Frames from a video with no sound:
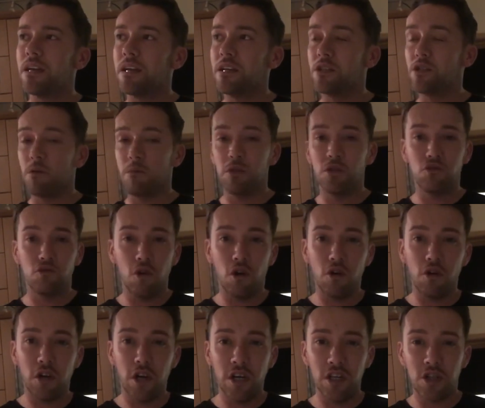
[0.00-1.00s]
He's got me
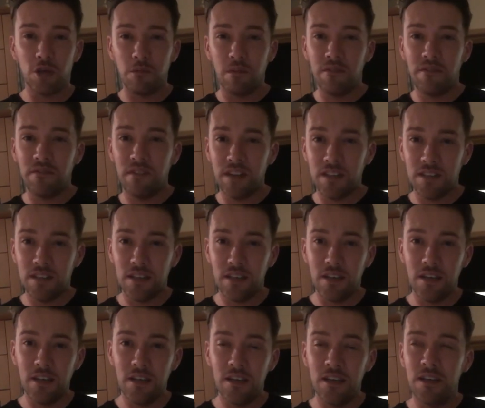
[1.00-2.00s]
stronger, he's got me
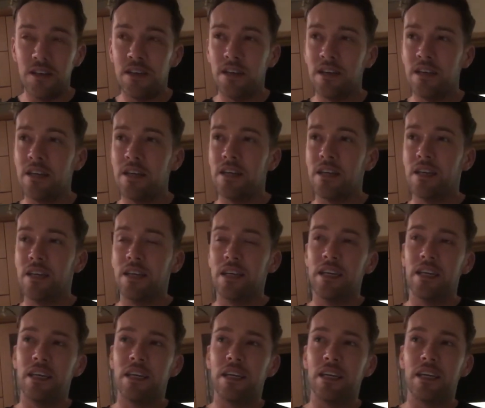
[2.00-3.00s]
fitter.
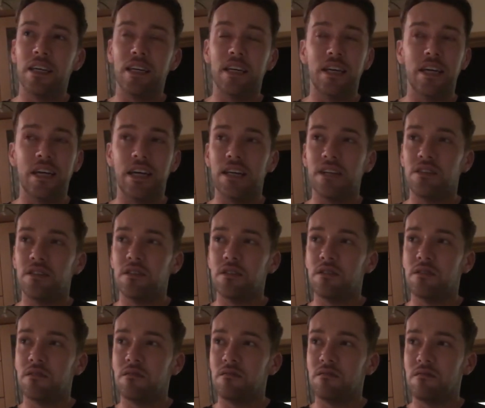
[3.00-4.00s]

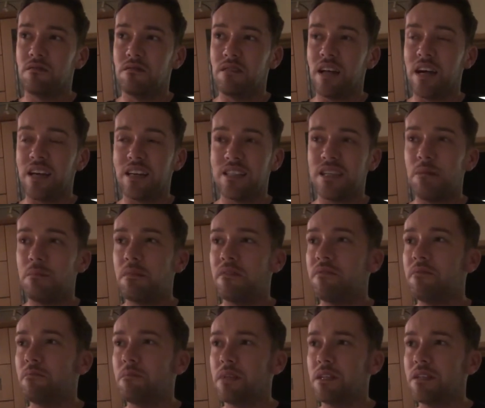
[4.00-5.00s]
He's, like I said,
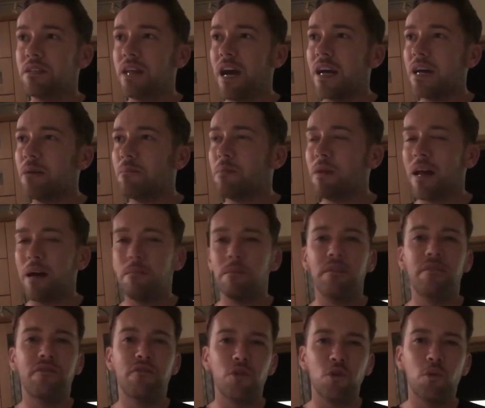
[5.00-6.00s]
my diet plan, my
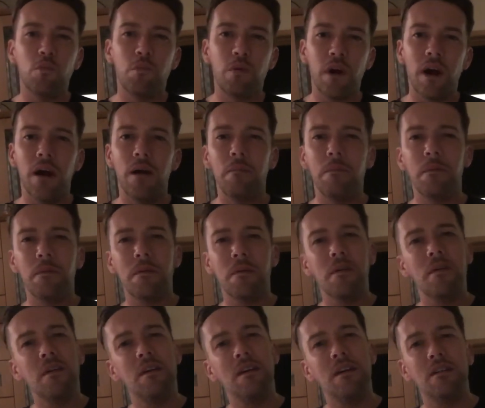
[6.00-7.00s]
food prep,
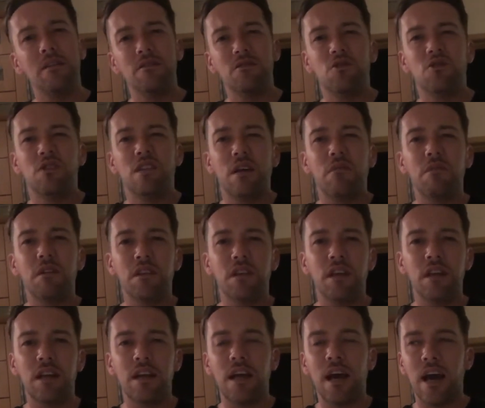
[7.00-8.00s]
just
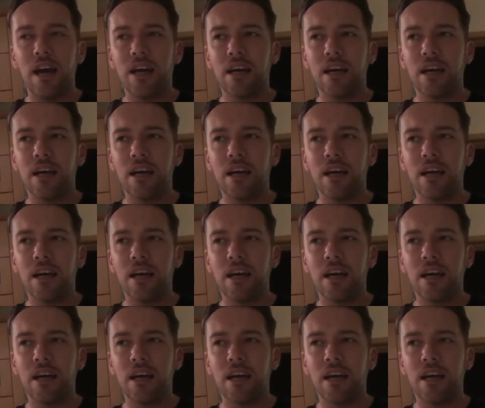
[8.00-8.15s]
everything